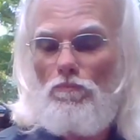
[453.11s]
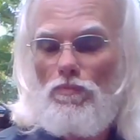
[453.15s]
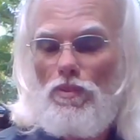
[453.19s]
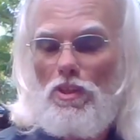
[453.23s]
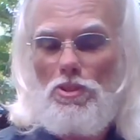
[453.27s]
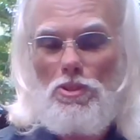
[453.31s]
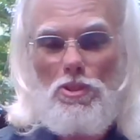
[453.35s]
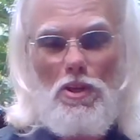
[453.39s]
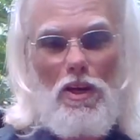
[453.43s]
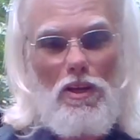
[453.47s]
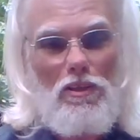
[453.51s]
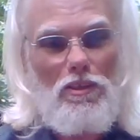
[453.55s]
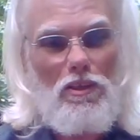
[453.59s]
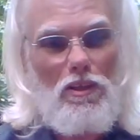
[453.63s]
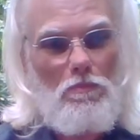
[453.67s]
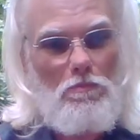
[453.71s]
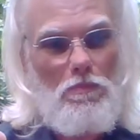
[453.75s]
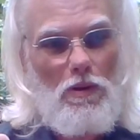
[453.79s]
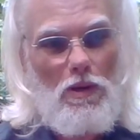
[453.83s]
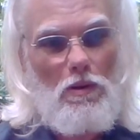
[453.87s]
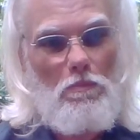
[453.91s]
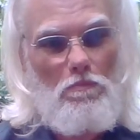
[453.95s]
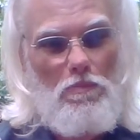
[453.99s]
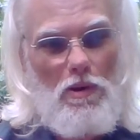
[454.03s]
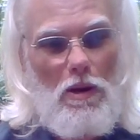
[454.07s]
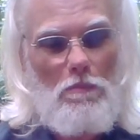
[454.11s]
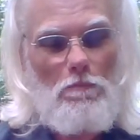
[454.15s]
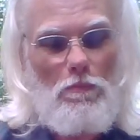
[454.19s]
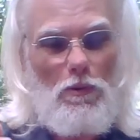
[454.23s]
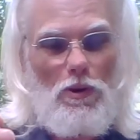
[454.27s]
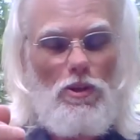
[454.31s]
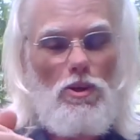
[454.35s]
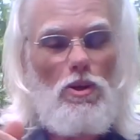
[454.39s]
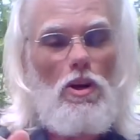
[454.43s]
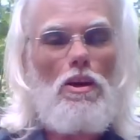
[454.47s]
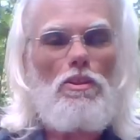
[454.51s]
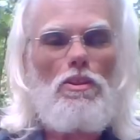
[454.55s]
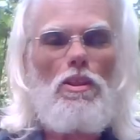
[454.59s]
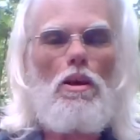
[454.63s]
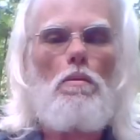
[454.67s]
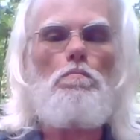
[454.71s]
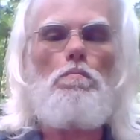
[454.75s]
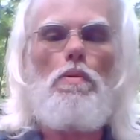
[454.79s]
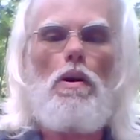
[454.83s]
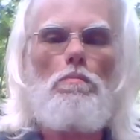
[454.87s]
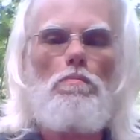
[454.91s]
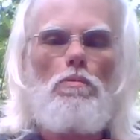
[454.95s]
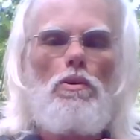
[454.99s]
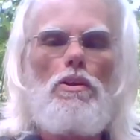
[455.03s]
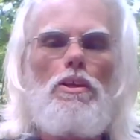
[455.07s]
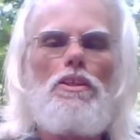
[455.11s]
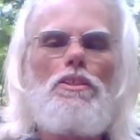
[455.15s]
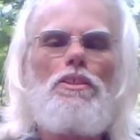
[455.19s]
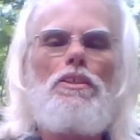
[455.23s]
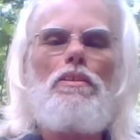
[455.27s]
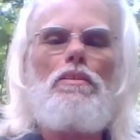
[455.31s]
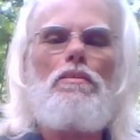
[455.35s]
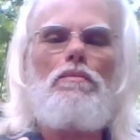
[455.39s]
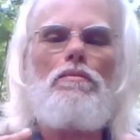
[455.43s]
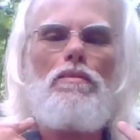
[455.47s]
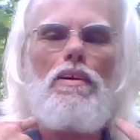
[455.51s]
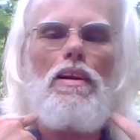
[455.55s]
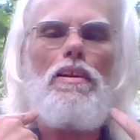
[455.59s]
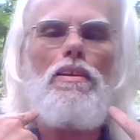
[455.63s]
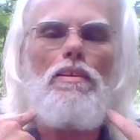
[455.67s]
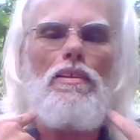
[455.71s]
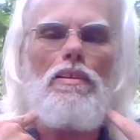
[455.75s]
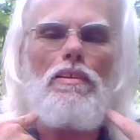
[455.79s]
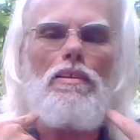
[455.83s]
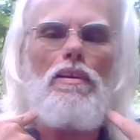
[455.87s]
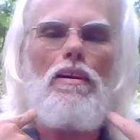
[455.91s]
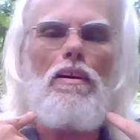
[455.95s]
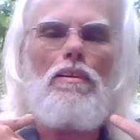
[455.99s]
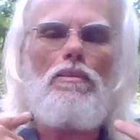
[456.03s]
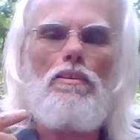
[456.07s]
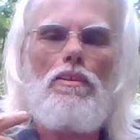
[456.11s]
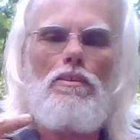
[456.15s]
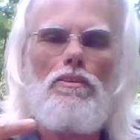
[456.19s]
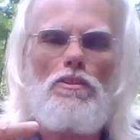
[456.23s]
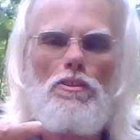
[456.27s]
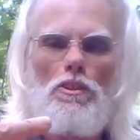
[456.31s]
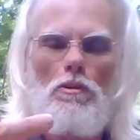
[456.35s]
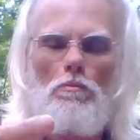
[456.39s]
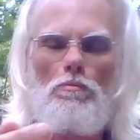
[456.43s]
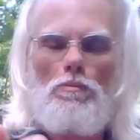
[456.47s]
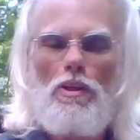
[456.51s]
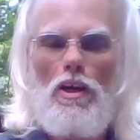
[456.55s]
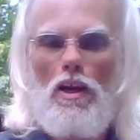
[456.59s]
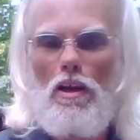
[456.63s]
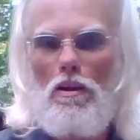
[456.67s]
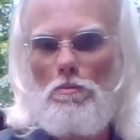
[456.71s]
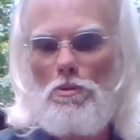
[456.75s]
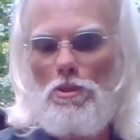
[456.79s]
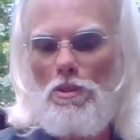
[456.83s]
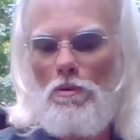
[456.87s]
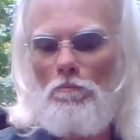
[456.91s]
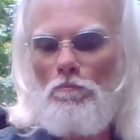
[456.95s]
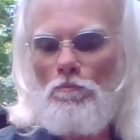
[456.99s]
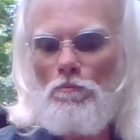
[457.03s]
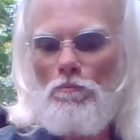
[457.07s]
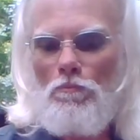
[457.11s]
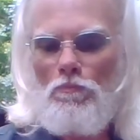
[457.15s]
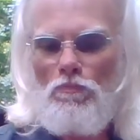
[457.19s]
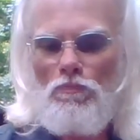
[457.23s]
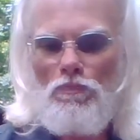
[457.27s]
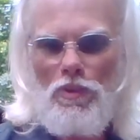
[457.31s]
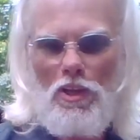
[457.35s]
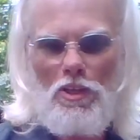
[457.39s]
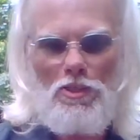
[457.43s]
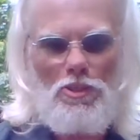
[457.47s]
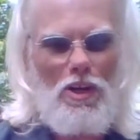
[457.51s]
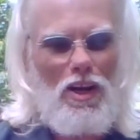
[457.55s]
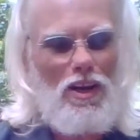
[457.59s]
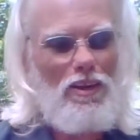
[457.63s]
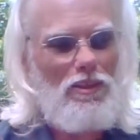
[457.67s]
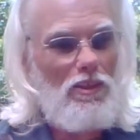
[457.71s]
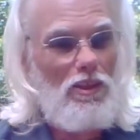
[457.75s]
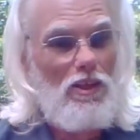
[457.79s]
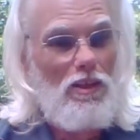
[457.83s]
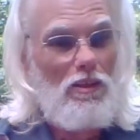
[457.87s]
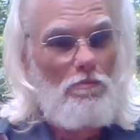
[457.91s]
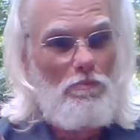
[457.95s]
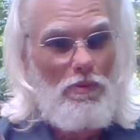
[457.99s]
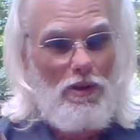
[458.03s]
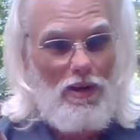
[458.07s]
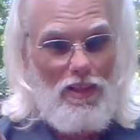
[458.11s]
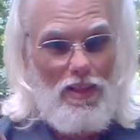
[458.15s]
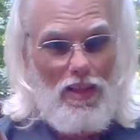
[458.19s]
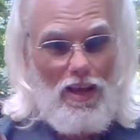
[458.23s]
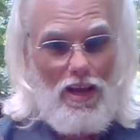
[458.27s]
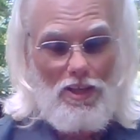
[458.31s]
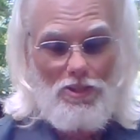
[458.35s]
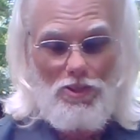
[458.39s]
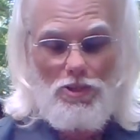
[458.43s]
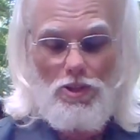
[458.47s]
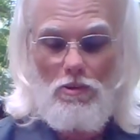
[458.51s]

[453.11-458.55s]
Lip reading: It's got a little bit of pepper. You know how that pepper hits you right in the gullet sometimes? It's got a little bit of that.